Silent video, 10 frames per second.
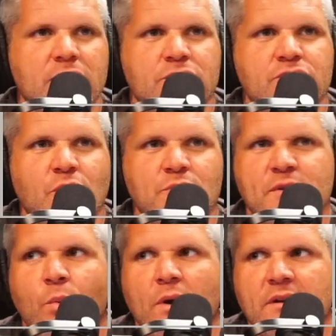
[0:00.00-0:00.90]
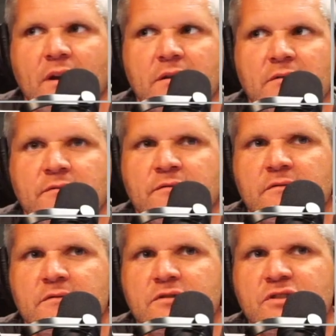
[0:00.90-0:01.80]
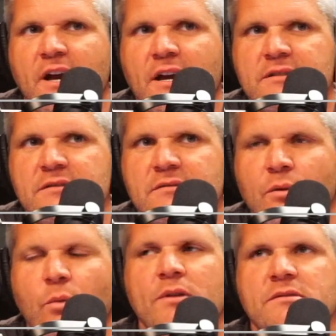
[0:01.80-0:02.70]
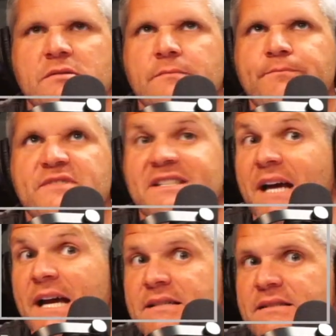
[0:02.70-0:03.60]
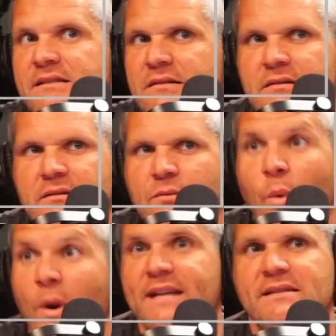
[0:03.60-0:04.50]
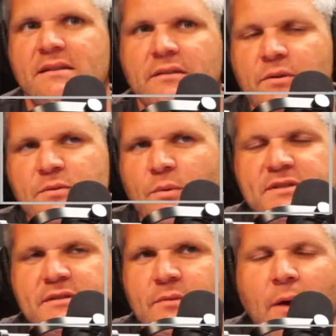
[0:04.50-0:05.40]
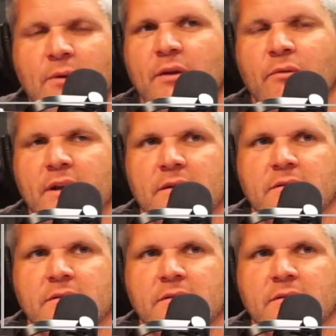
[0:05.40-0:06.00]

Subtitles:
chosen what kind of shocks or what size, weight? How are they rated?